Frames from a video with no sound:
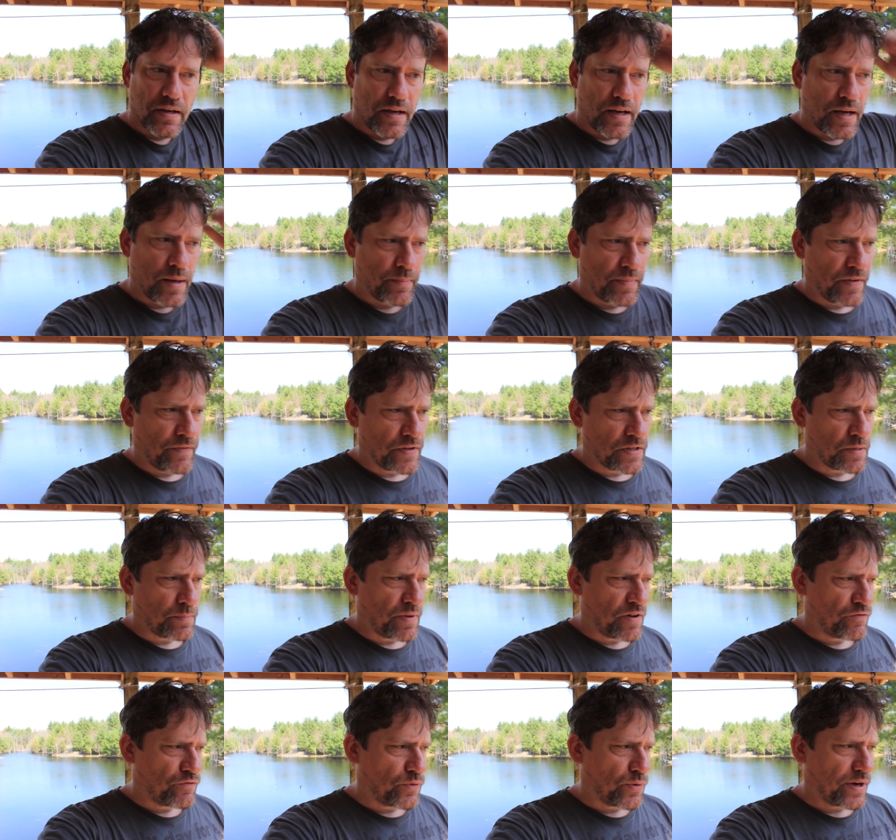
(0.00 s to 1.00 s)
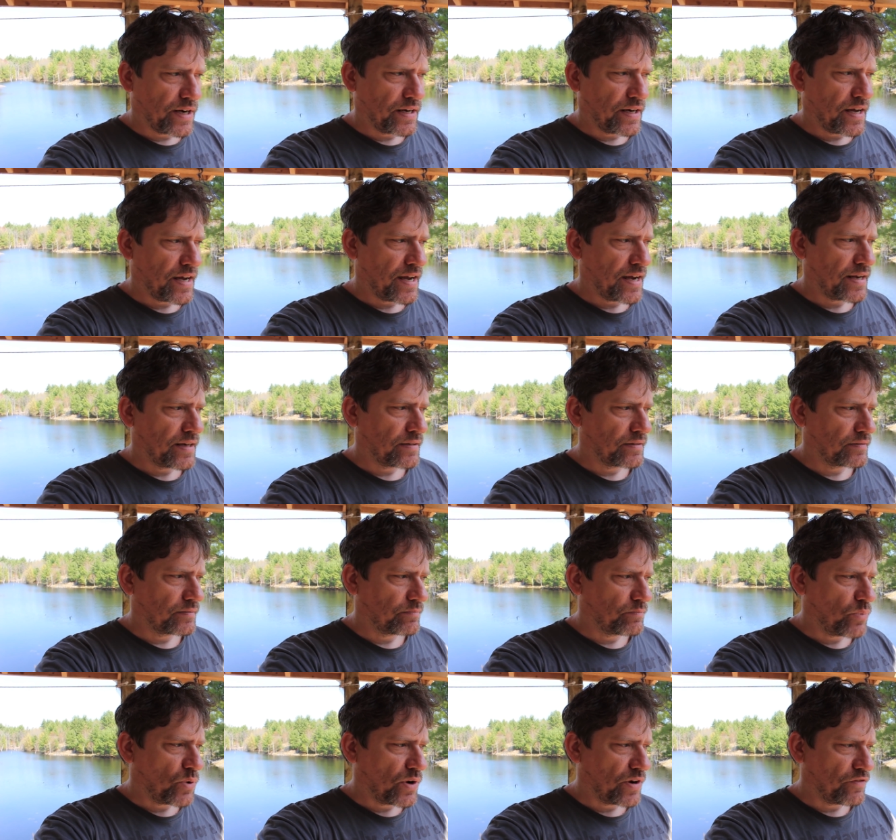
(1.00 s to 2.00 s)
Um, if it's above
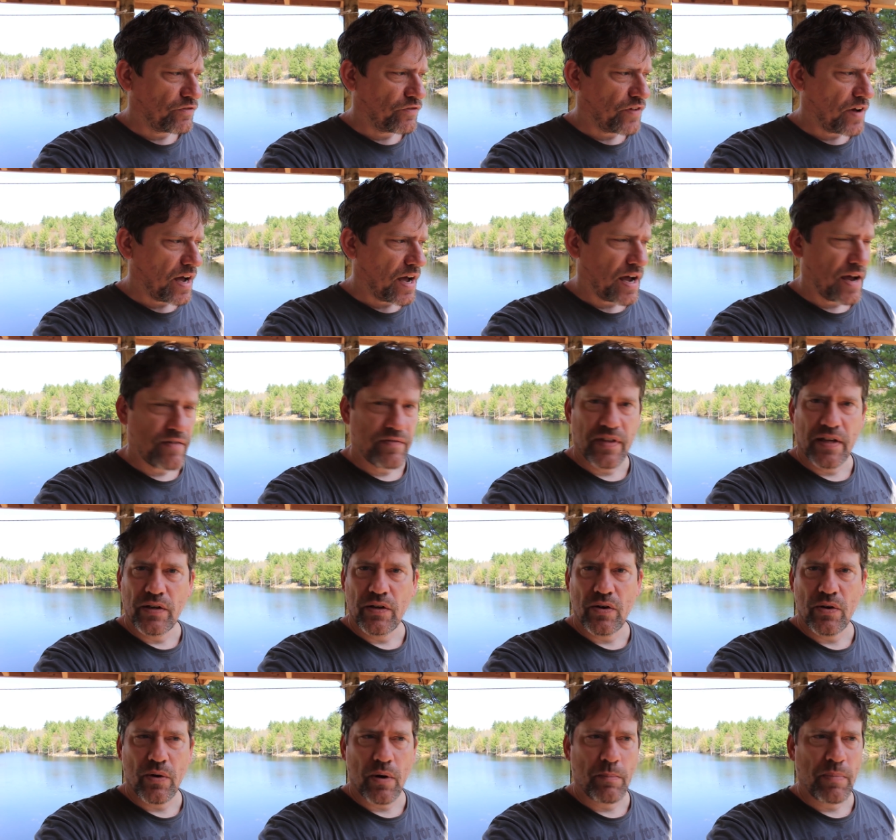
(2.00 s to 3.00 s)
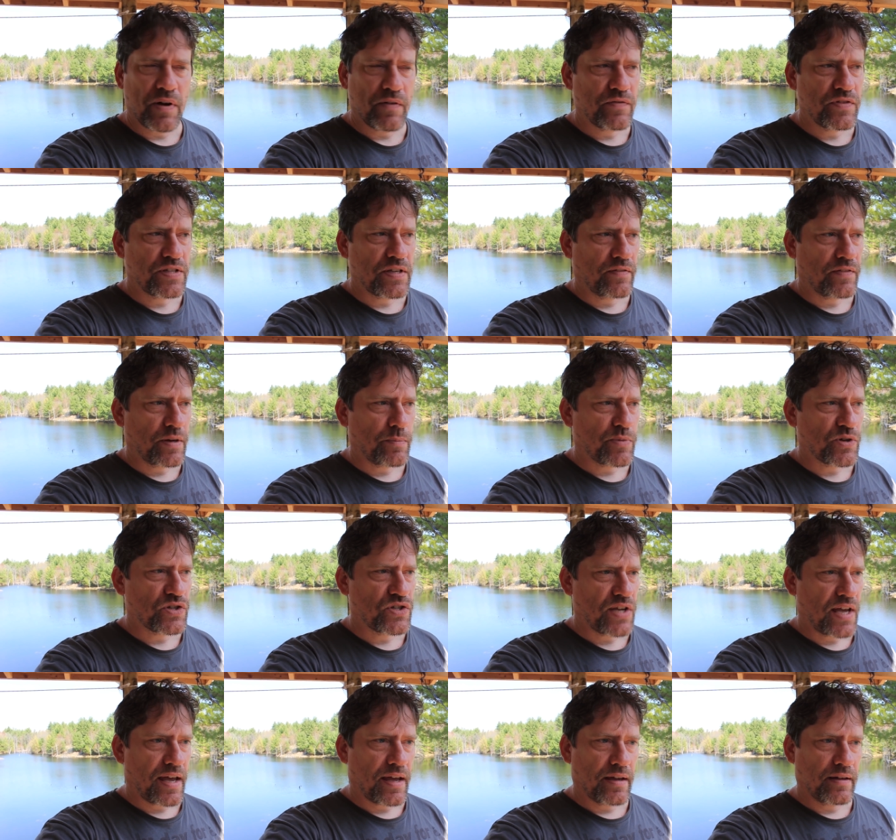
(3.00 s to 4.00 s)
49.5, then you're above
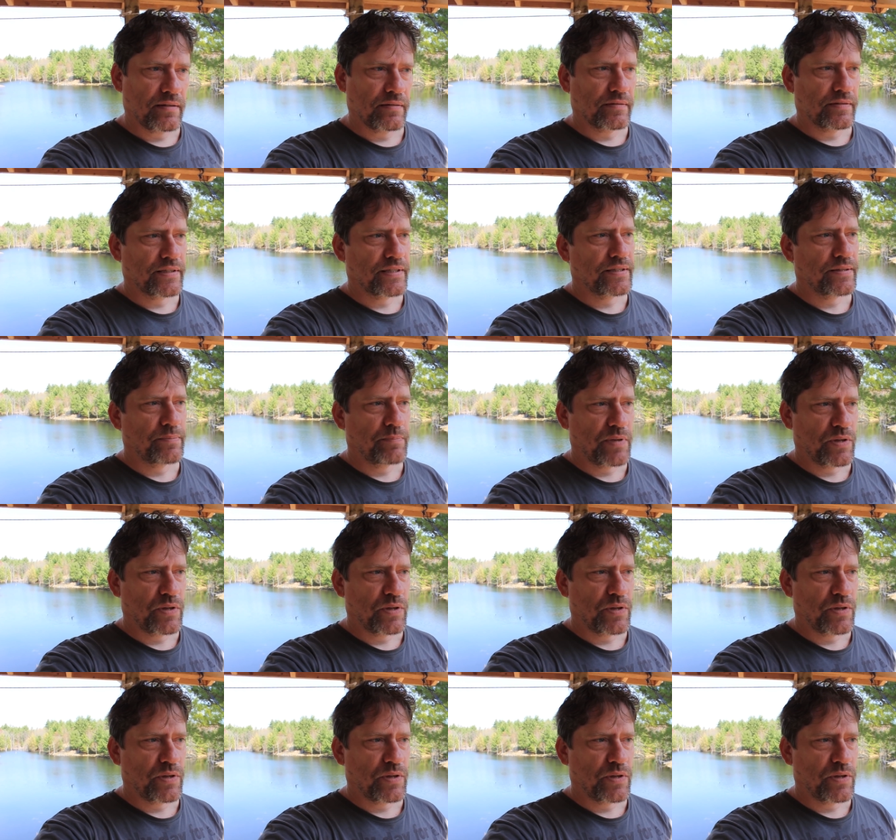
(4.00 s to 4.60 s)
70%.